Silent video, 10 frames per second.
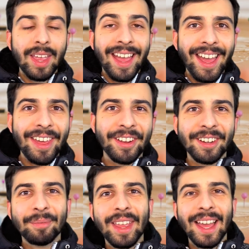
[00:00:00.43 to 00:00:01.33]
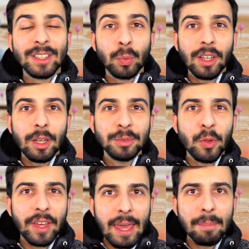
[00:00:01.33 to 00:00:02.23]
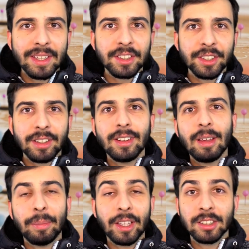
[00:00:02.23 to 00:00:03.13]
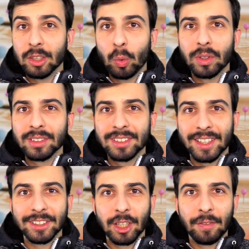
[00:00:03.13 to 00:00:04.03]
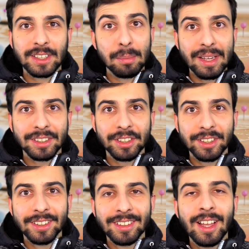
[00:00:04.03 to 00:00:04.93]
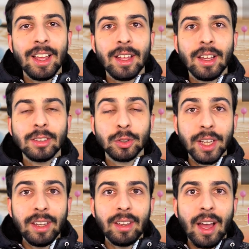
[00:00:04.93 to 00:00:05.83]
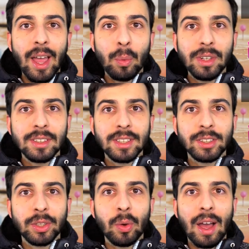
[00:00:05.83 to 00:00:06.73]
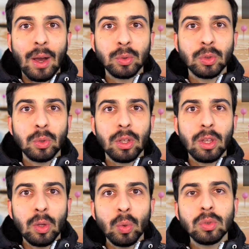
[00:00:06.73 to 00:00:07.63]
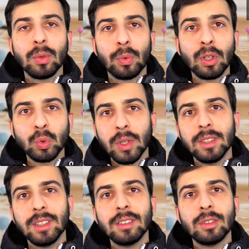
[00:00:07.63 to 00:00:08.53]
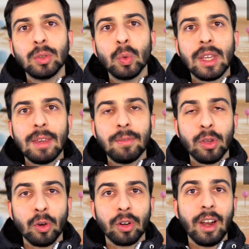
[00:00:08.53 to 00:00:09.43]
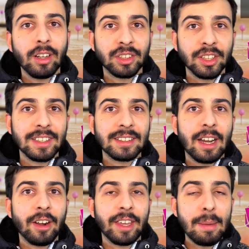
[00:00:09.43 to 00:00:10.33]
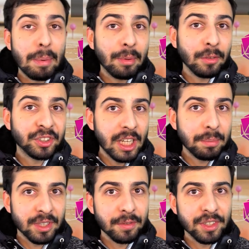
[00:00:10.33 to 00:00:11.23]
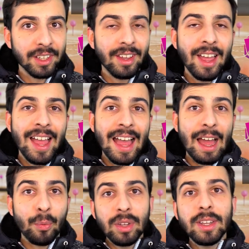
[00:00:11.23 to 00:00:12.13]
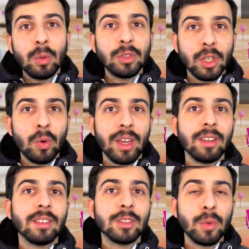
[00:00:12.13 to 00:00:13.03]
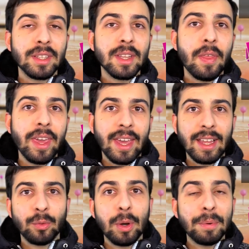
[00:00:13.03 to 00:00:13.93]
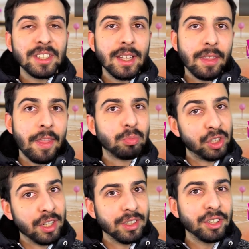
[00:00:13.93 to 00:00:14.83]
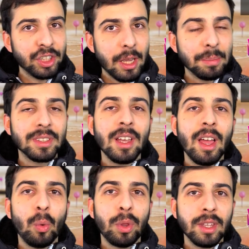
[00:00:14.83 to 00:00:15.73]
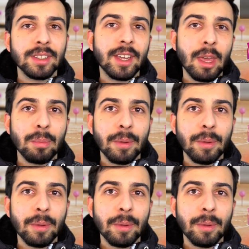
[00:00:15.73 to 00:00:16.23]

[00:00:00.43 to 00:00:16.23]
Hey there, and welcome to the Game Manager, because no one starts off as a master. Today, I want to teach you how to use Roll20 to give your characters that are capable of shapeshifting a really cool token so that they can represent the changing shapes within the game.